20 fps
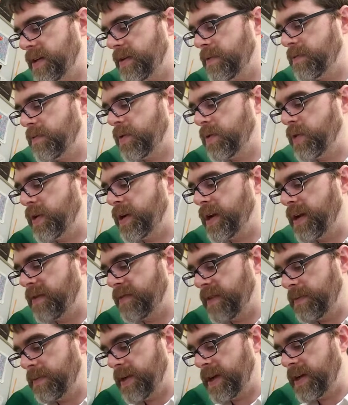and we're going to have
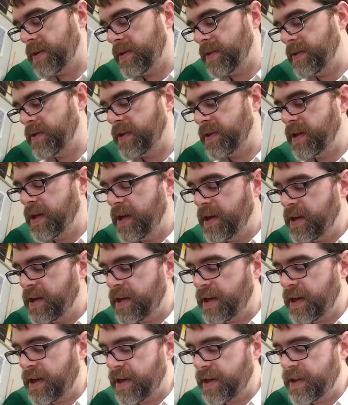hypotenuse.
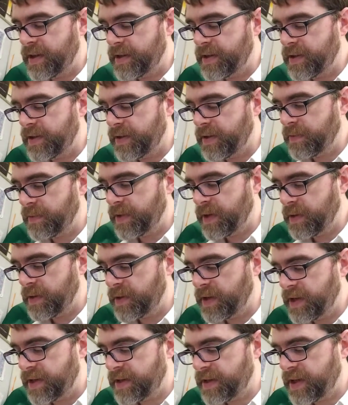And so then we know
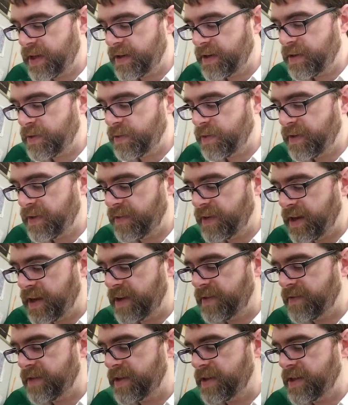that sine of
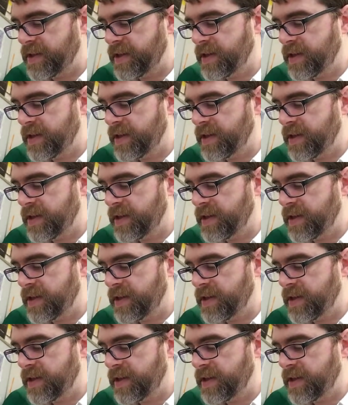25 is